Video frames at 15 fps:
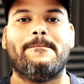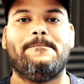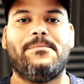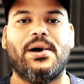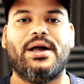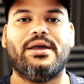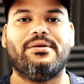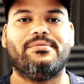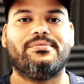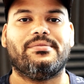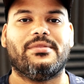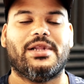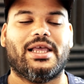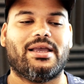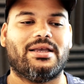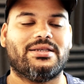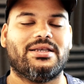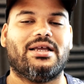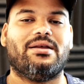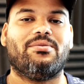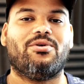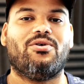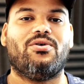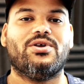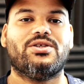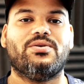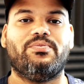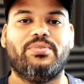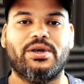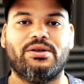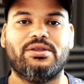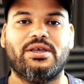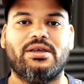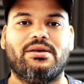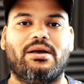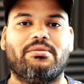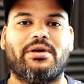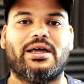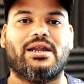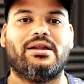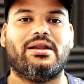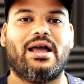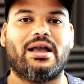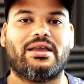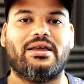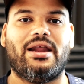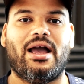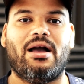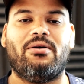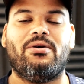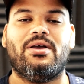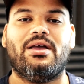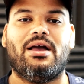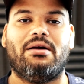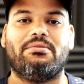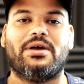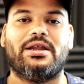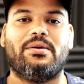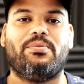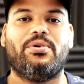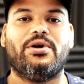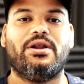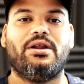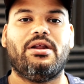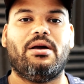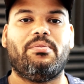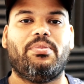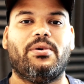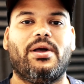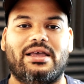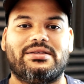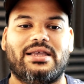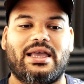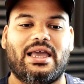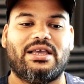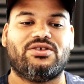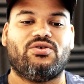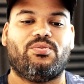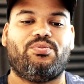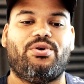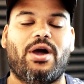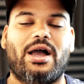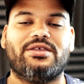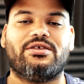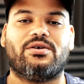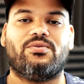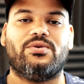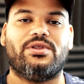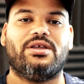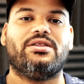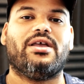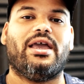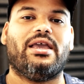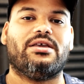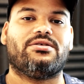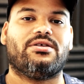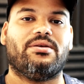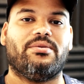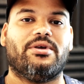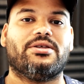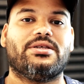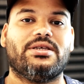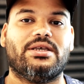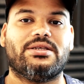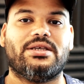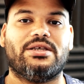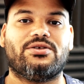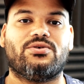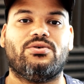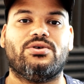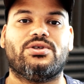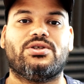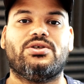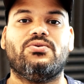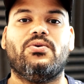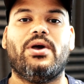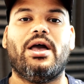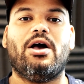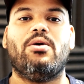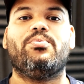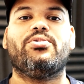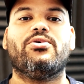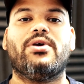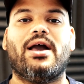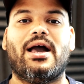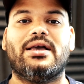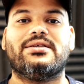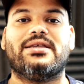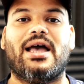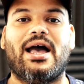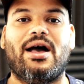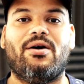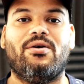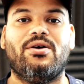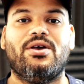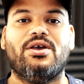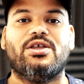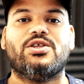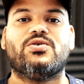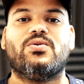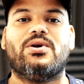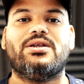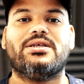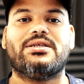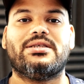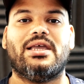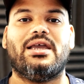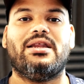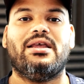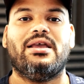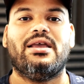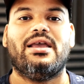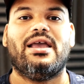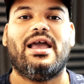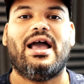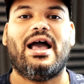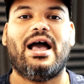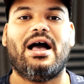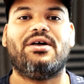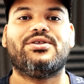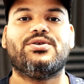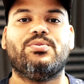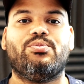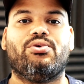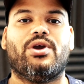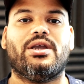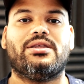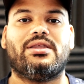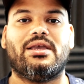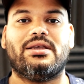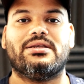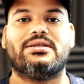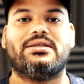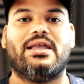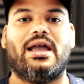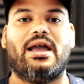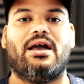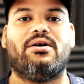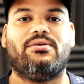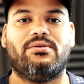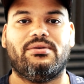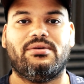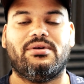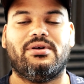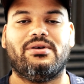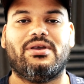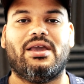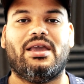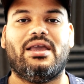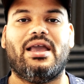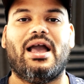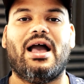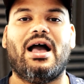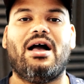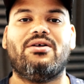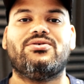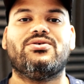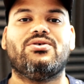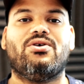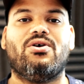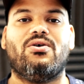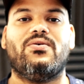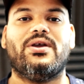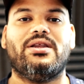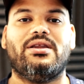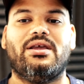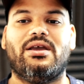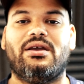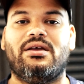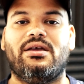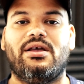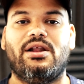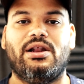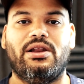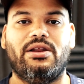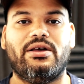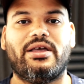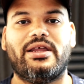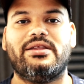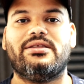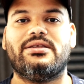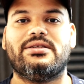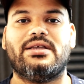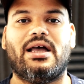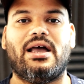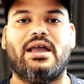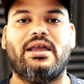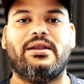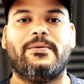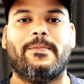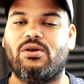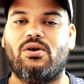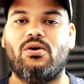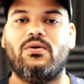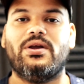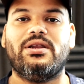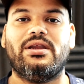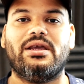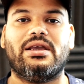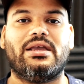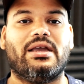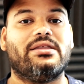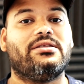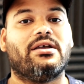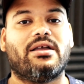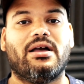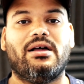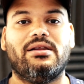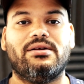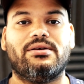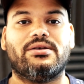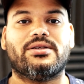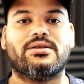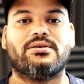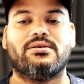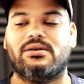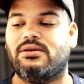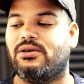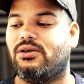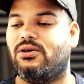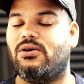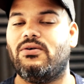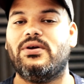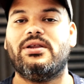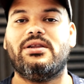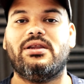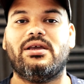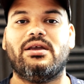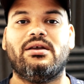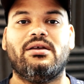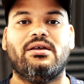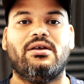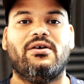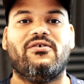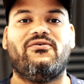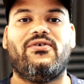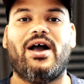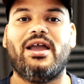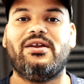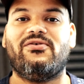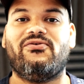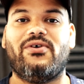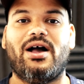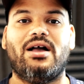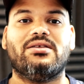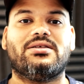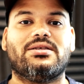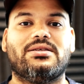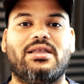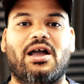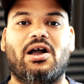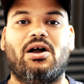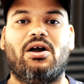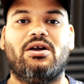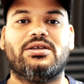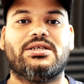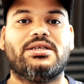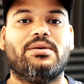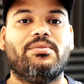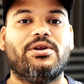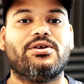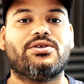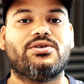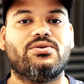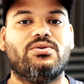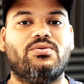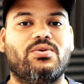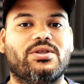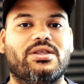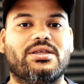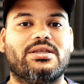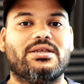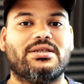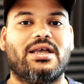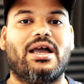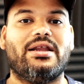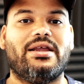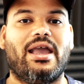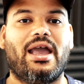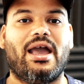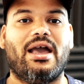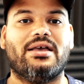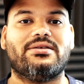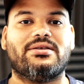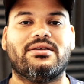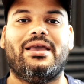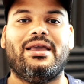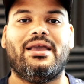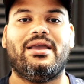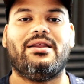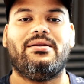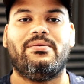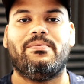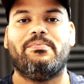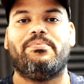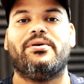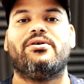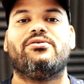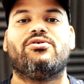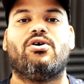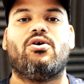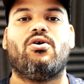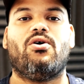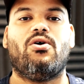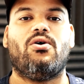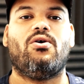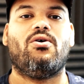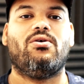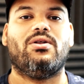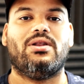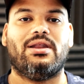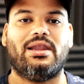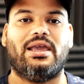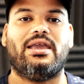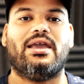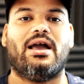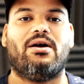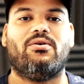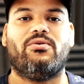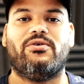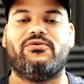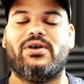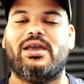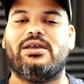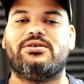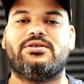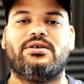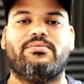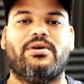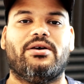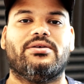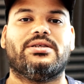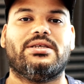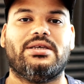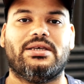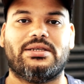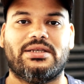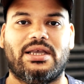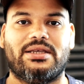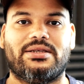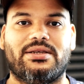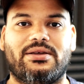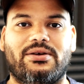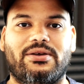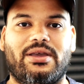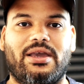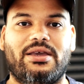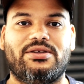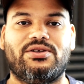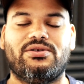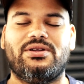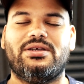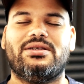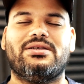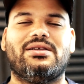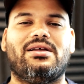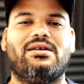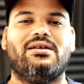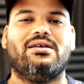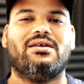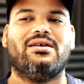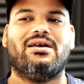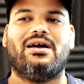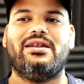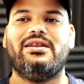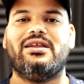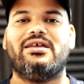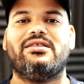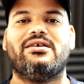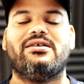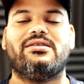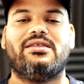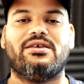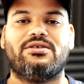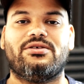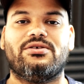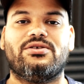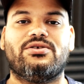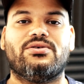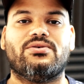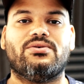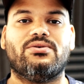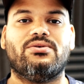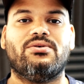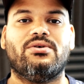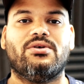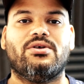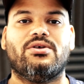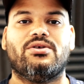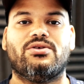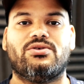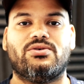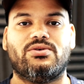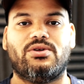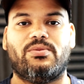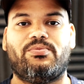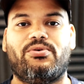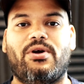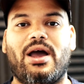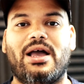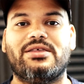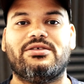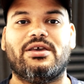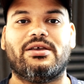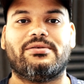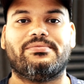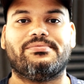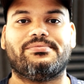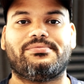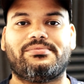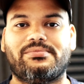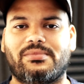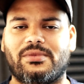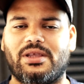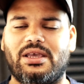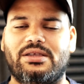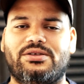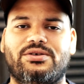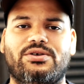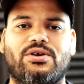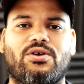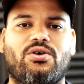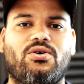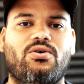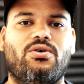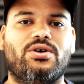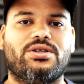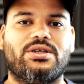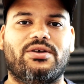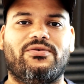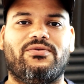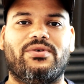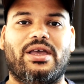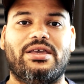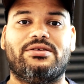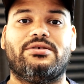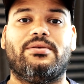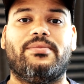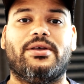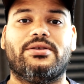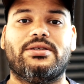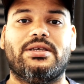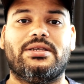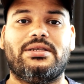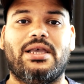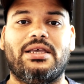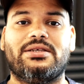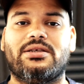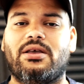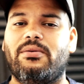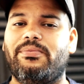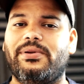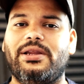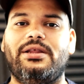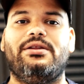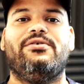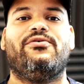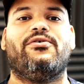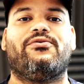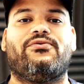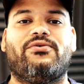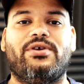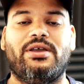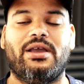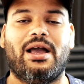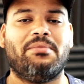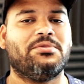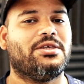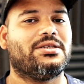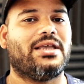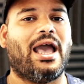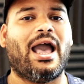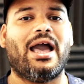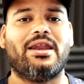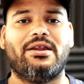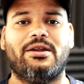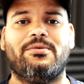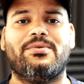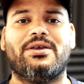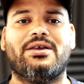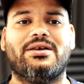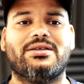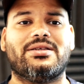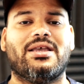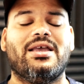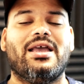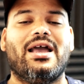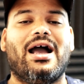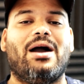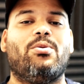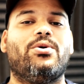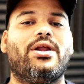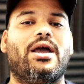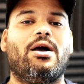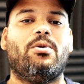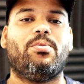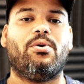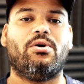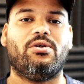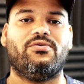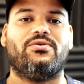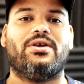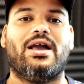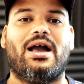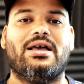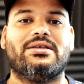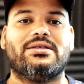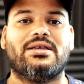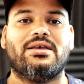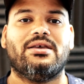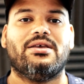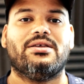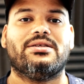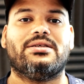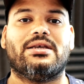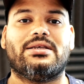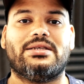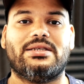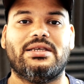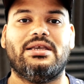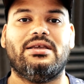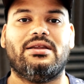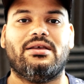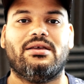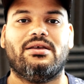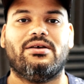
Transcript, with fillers: But like I said, I'm going to build it, I'm going to knock it out, I'm going to put it up as an extra project within the HTML CSS course to help you guys out to understand how to break things down, okay? How to go in there, look at a design, go in there, get the colors, go in there, find fonts that are similar to what the design has, and build a whole layout with HTML CSS, okay? So this is another addition to the project, into the course of HTML CSS, completely for free. I'm just adding it because I want to help all of you guys succeed.